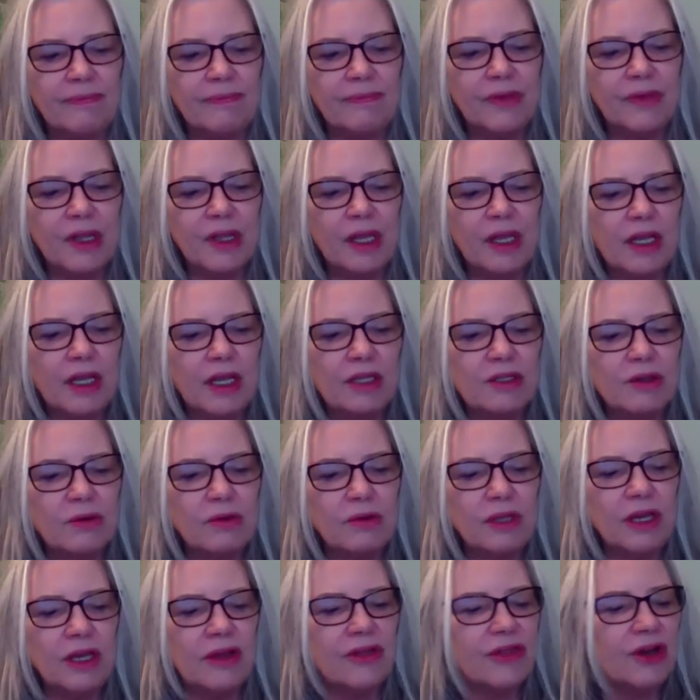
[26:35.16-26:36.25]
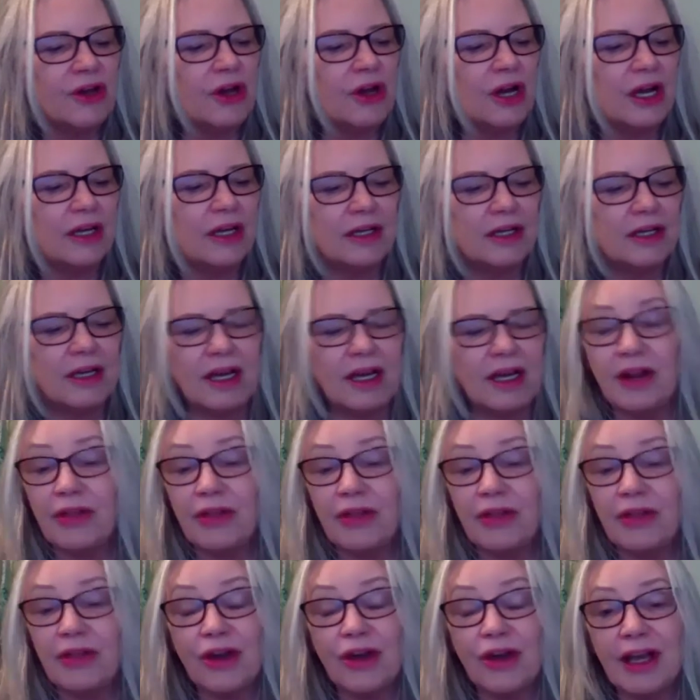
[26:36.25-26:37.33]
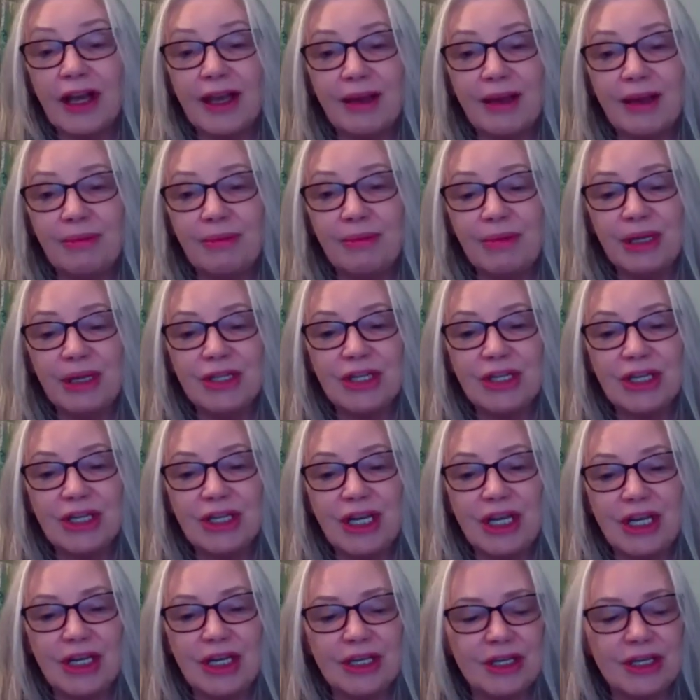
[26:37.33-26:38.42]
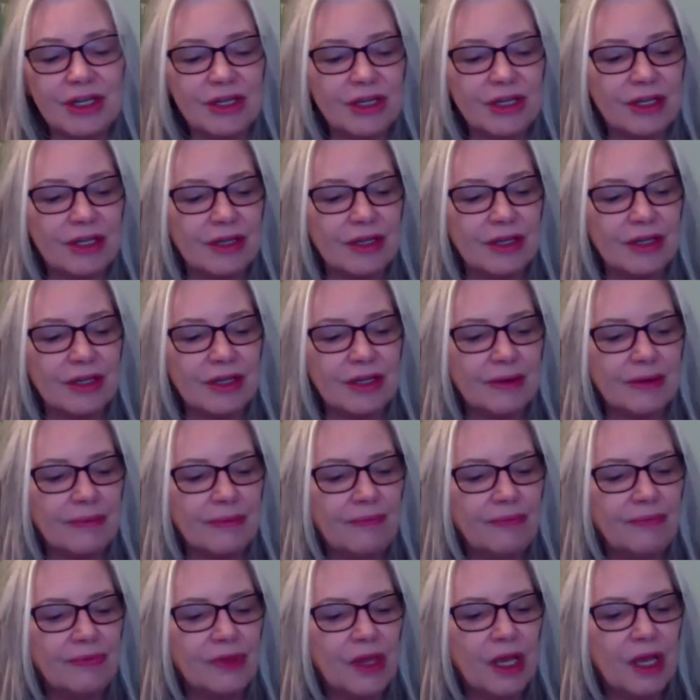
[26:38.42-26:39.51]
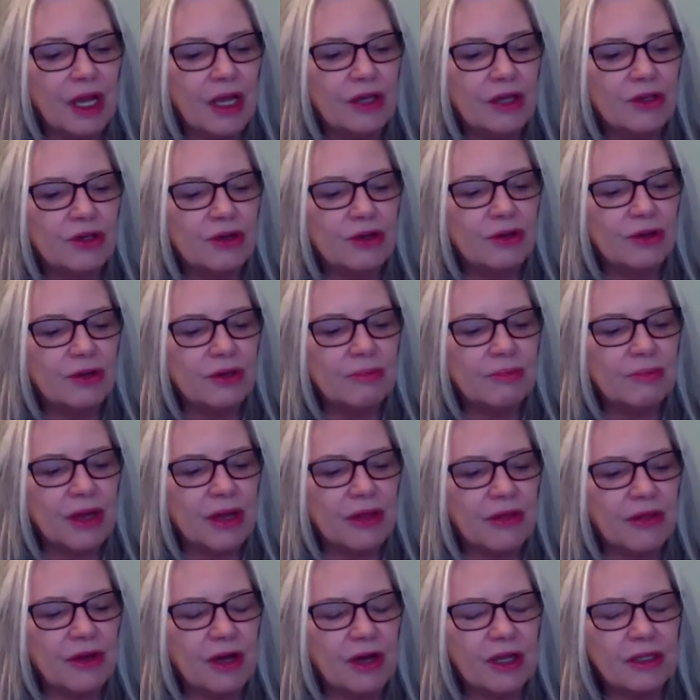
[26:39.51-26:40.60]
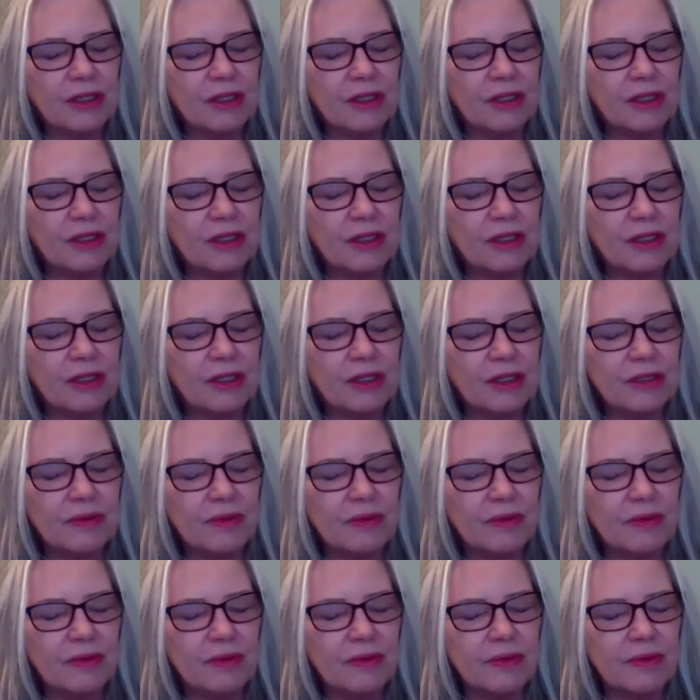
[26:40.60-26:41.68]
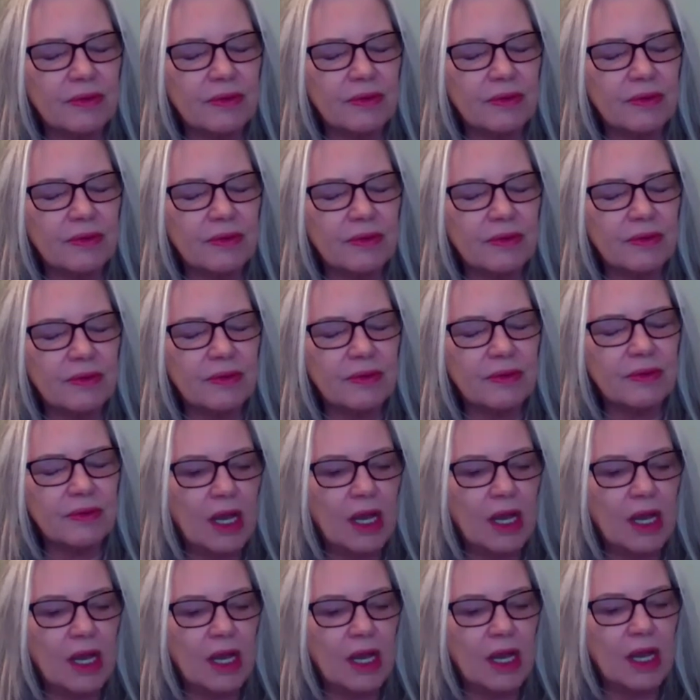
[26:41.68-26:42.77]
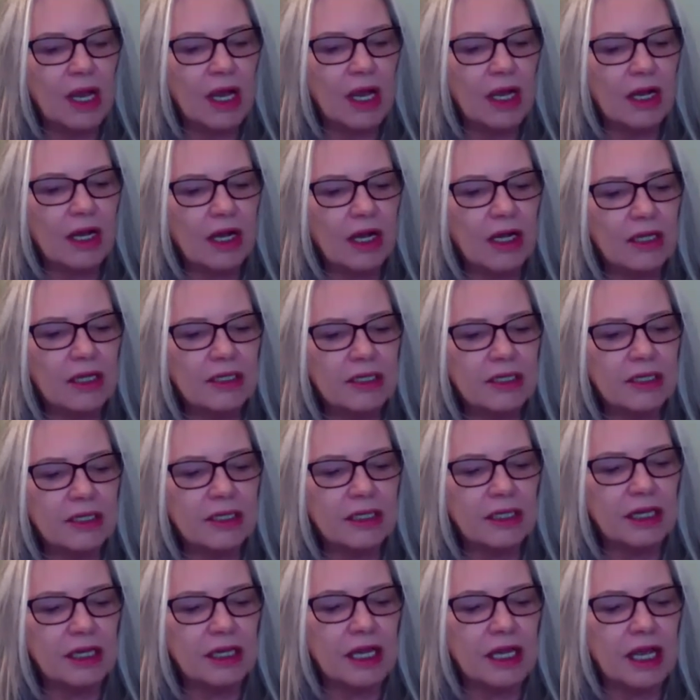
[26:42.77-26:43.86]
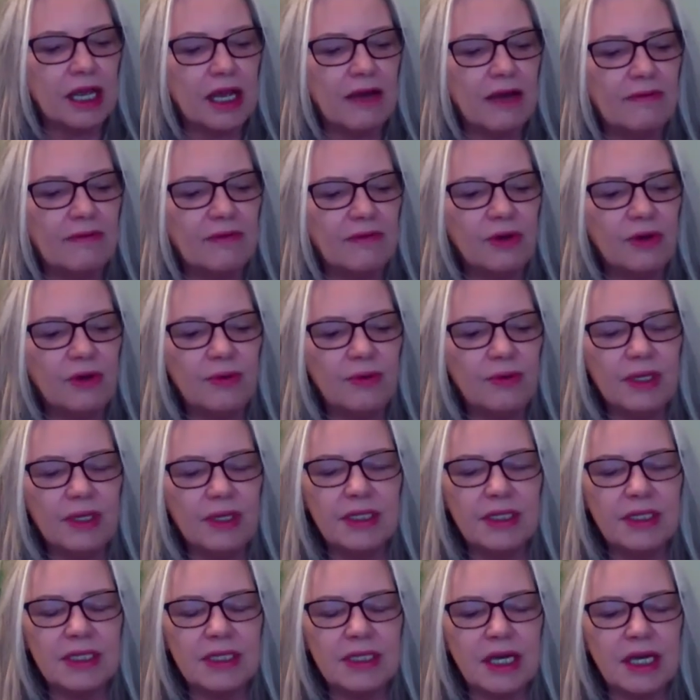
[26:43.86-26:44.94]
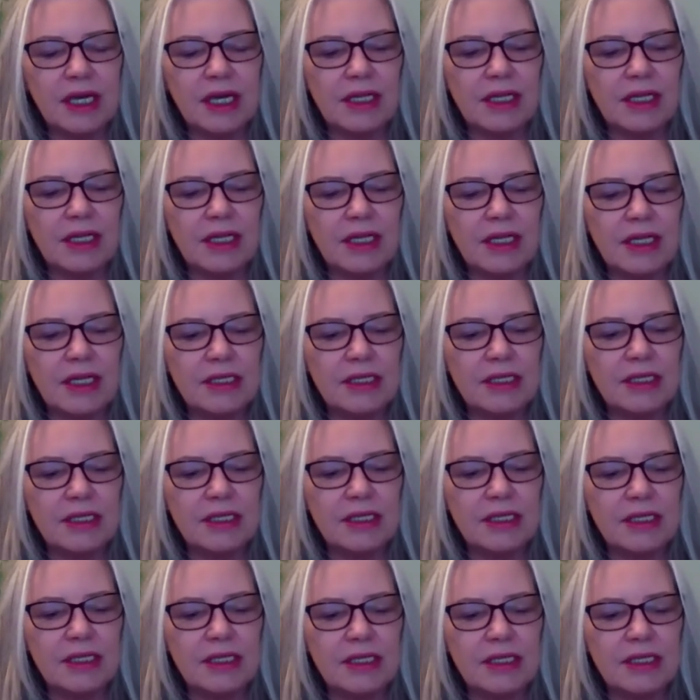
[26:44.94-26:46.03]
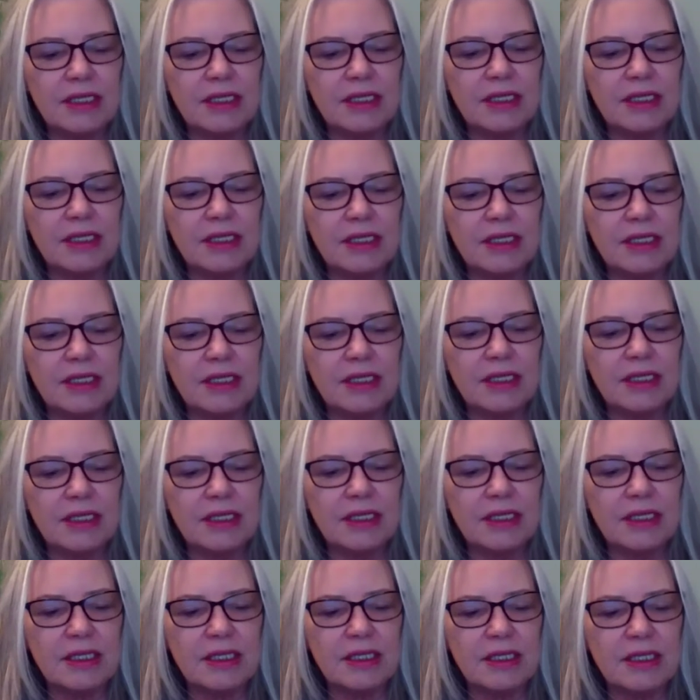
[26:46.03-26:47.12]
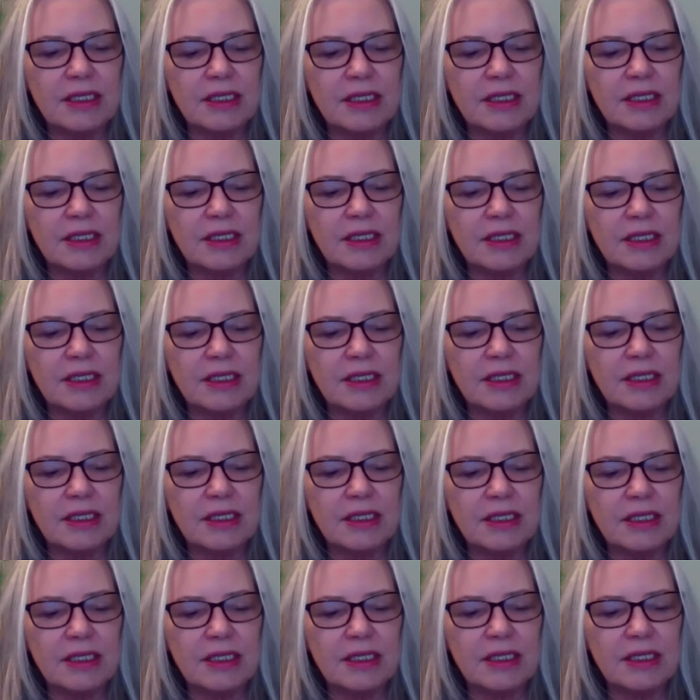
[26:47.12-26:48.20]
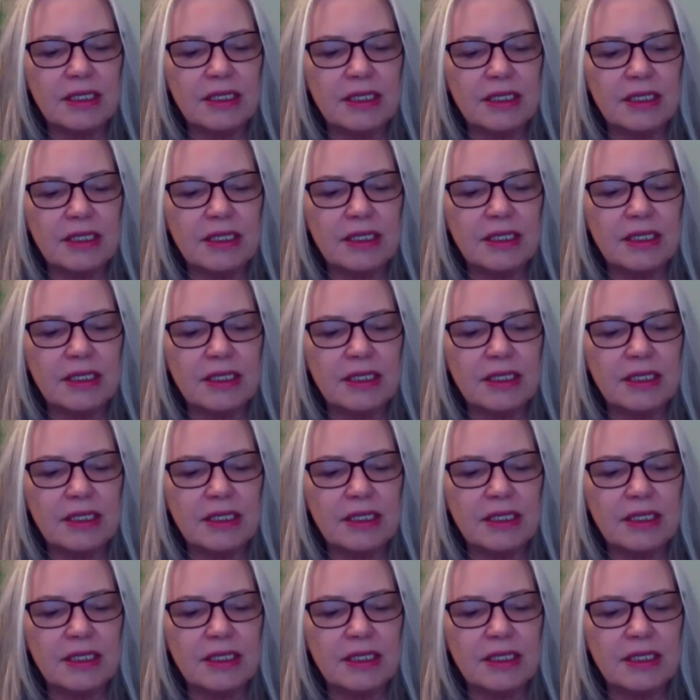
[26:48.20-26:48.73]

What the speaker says: It's only a thought, and a thought can be changed. I choose my thoughts with care. I constantly have new insights and new ways of looking at my world.